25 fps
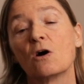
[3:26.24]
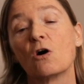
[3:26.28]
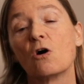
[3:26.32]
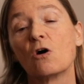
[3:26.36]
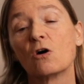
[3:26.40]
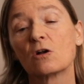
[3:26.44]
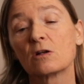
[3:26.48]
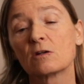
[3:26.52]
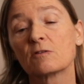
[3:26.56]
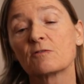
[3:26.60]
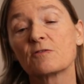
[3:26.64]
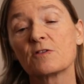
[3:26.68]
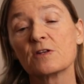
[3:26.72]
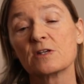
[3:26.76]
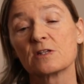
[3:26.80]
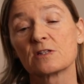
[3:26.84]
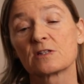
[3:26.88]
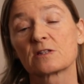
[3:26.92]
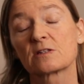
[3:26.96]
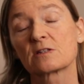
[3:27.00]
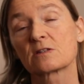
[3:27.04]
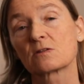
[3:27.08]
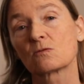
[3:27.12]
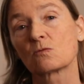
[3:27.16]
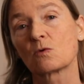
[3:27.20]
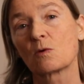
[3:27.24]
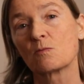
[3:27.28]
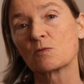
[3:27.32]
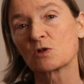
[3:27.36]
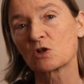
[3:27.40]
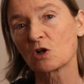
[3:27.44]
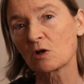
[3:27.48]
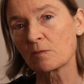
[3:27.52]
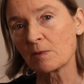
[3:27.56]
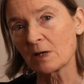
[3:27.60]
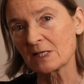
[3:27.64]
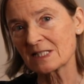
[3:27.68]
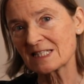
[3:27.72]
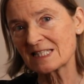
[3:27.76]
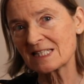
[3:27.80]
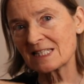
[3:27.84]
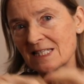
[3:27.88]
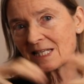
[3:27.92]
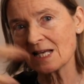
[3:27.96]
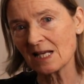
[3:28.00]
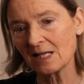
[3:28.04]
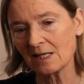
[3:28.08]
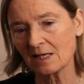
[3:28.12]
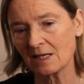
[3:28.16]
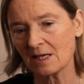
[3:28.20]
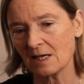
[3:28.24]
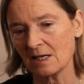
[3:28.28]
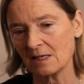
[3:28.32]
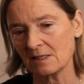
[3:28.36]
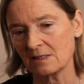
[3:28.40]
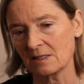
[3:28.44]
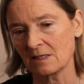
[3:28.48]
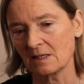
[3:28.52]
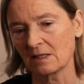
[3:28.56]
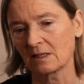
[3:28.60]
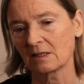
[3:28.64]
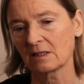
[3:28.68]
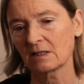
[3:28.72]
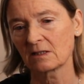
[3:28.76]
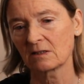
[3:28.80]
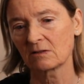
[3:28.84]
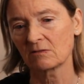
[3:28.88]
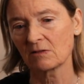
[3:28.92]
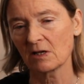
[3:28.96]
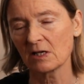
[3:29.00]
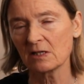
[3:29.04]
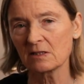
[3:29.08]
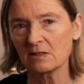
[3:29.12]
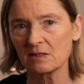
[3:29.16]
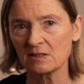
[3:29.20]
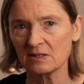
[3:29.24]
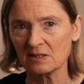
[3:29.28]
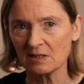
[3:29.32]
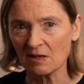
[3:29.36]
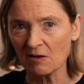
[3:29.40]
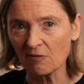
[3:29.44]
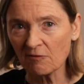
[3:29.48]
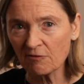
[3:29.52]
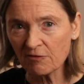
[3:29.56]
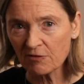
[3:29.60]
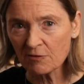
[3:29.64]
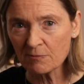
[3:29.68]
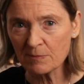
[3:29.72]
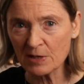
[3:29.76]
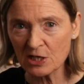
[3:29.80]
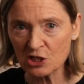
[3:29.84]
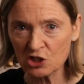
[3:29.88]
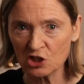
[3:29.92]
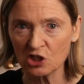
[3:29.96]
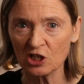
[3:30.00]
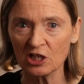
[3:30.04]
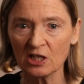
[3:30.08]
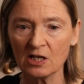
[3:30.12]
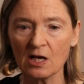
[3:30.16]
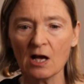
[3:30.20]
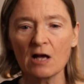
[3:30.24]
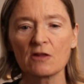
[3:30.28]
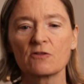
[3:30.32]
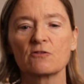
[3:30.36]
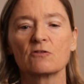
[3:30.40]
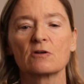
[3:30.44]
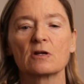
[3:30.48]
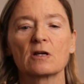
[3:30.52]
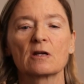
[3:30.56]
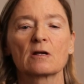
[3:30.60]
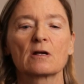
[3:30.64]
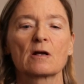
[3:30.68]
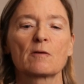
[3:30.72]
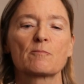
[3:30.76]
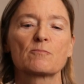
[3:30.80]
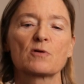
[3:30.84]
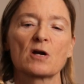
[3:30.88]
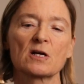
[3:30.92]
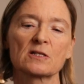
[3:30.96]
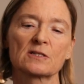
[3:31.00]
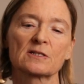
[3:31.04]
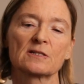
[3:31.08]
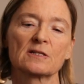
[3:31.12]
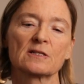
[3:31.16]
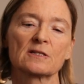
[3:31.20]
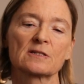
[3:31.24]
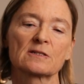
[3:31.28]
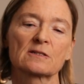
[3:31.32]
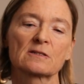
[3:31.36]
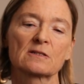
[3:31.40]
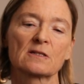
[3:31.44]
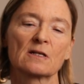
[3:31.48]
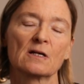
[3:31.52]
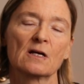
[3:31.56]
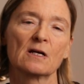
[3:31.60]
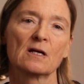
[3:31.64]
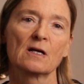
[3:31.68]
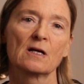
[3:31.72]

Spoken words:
All of this, when we're talking about delegating, right, this information gathering process